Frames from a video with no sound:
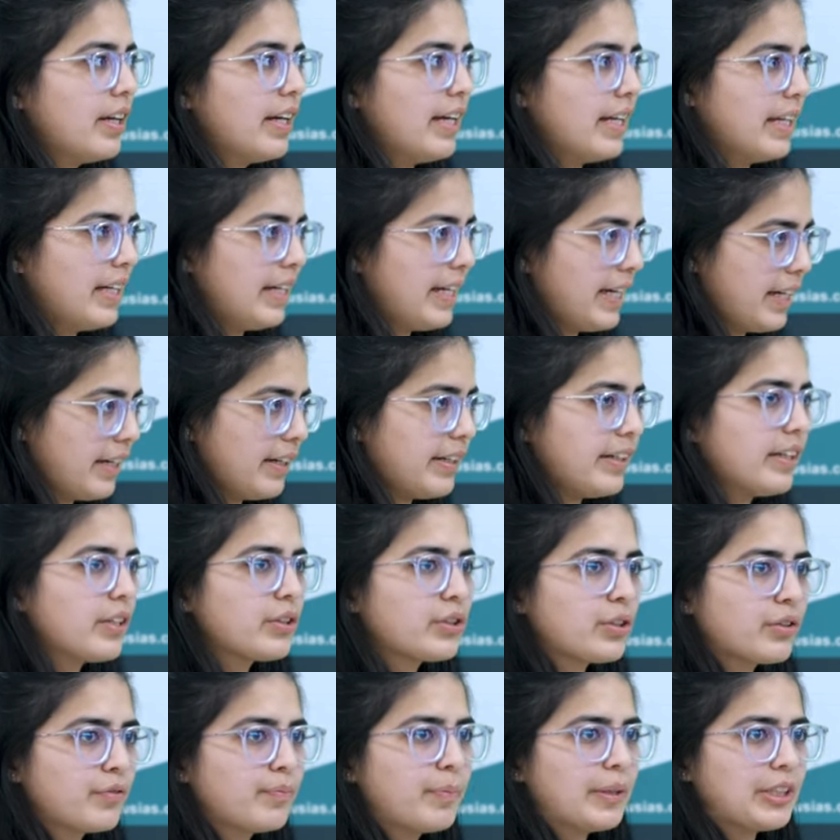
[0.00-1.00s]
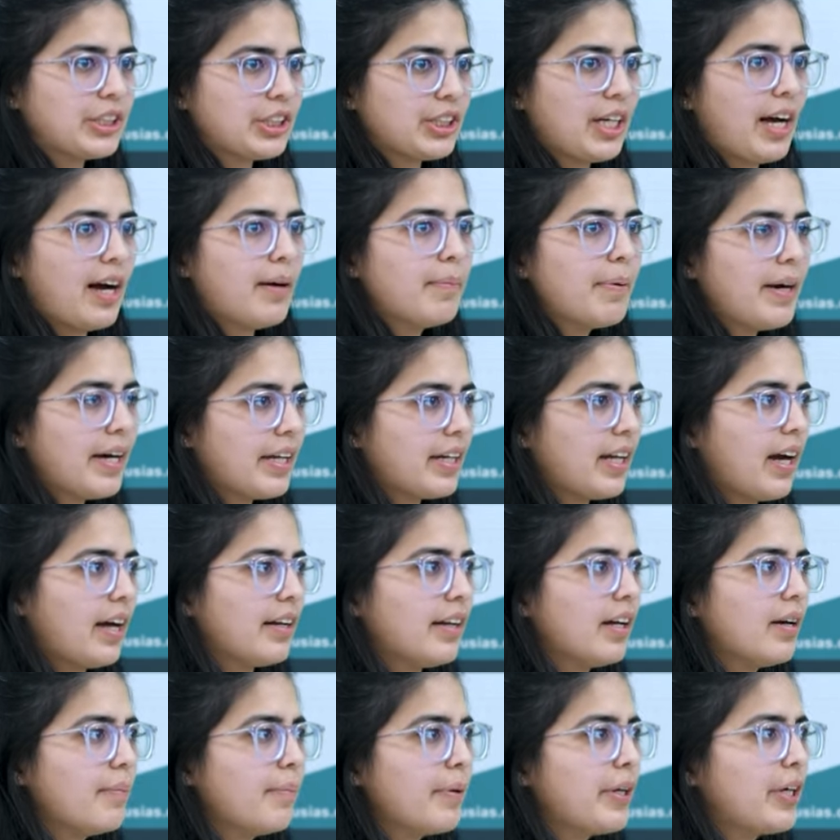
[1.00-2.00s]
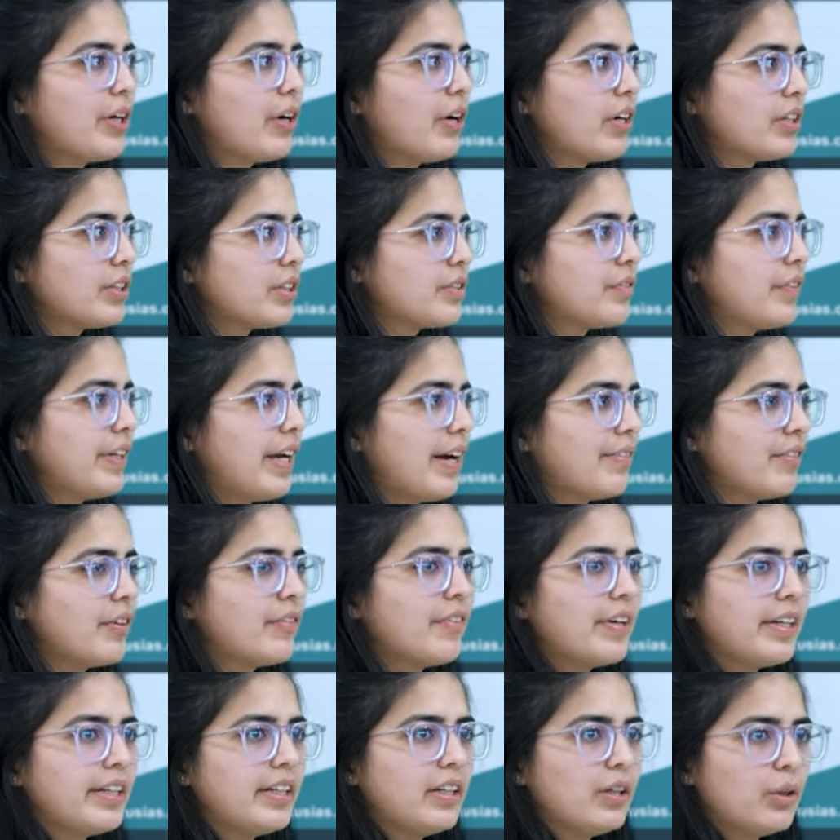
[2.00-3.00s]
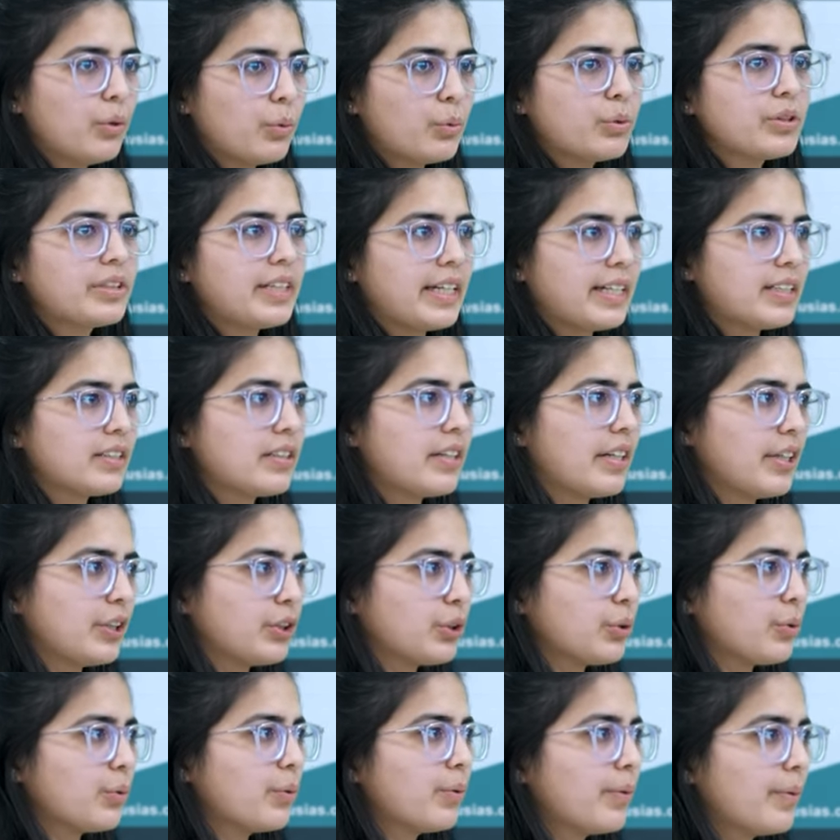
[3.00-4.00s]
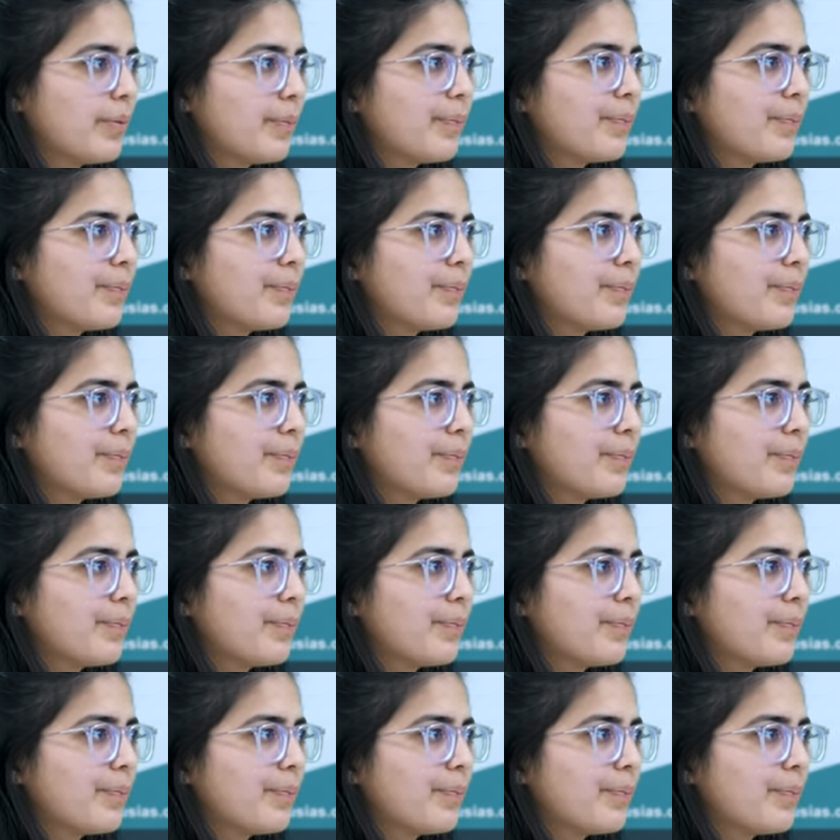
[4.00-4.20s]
in areas of Punjab, Haryana, because we have a very low sex ratio.